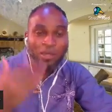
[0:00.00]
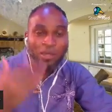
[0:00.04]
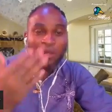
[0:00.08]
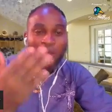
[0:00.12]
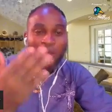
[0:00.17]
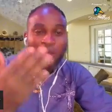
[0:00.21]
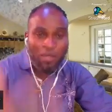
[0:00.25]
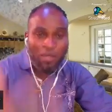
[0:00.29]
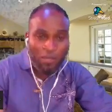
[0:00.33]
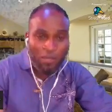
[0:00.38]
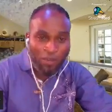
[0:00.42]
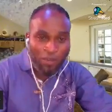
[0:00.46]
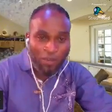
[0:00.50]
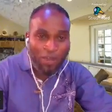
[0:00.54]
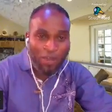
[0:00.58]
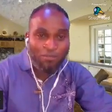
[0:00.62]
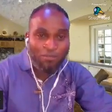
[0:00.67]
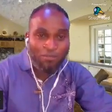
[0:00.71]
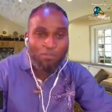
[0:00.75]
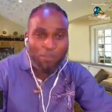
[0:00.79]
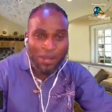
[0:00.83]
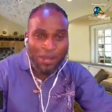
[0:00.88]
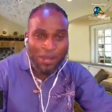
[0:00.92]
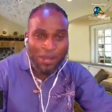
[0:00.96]
If every
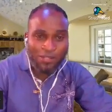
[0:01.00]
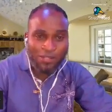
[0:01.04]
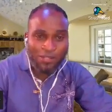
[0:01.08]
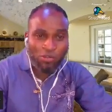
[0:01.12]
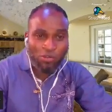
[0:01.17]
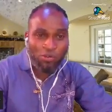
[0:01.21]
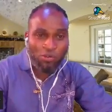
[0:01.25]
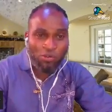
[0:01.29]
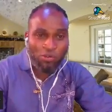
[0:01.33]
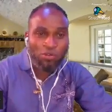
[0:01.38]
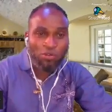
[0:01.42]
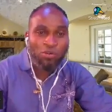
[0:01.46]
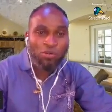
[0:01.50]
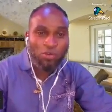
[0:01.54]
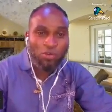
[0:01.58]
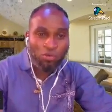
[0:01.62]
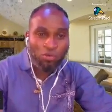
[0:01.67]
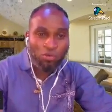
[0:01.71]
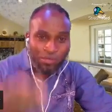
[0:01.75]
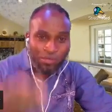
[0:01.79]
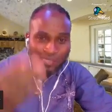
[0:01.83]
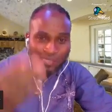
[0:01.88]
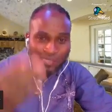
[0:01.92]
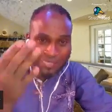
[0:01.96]
pastor will
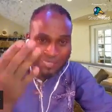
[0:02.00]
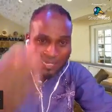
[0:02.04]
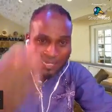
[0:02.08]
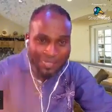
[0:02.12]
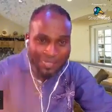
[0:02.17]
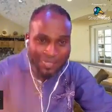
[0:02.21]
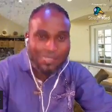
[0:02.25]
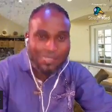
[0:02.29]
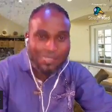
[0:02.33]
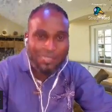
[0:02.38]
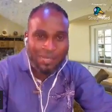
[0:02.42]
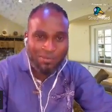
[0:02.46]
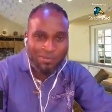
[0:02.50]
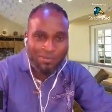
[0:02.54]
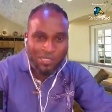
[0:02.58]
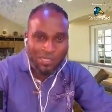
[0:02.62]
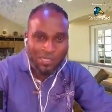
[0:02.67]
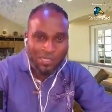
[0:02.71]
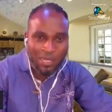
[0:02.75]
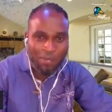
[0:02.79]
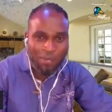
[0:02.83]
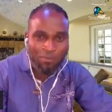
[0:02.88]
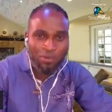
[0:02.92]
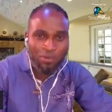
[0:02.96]
take this same step
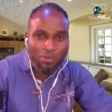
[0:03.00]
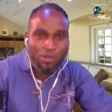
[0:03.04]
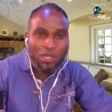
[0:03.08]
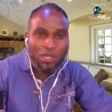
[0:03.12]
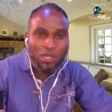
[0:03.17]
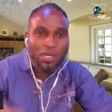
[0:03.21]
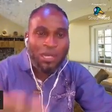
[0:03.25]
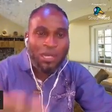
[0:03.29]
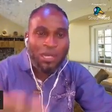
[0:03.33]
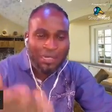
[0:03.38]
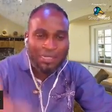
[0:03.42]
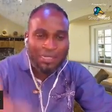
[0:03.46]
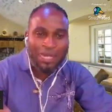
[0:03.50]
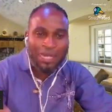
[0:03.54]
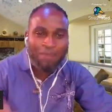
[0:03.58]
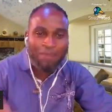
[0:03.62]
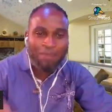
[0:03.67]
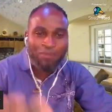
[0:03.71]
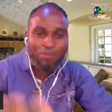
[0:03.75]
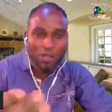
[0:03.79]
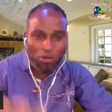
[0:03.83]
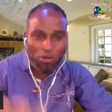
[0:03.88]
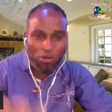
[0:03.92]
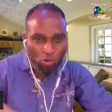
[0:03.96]
anytime they
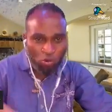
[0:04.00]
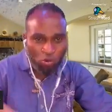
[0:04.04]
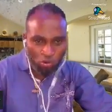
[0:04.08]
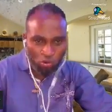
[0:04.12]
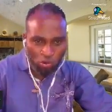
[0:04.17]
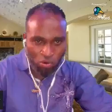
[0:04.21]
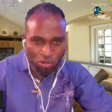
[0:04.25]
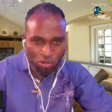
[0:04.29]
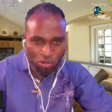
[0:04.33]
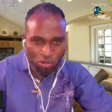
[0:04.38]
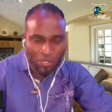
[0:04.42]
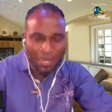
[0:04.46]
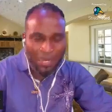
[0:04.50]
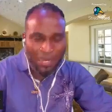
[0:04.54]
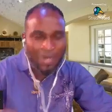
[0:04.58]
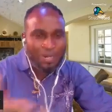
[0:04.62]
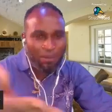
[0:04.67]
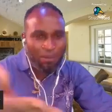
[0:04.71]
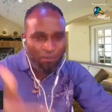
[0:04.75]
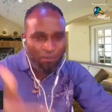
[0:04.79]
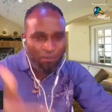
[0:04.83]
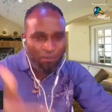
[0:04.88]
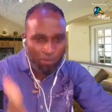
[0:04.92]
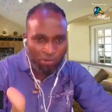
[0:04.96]
go wrong and
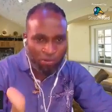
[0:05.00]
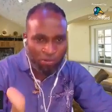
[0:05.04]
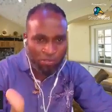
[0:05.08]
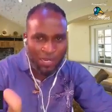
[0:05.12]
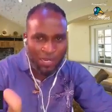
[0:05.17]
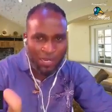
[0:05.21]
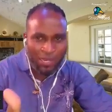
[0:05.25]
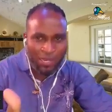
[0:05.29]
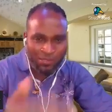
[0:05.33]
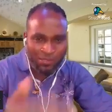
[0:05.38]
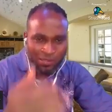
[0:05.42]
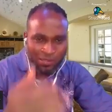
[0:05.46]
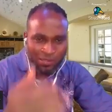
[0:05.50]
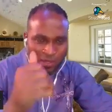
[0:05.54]
apologize,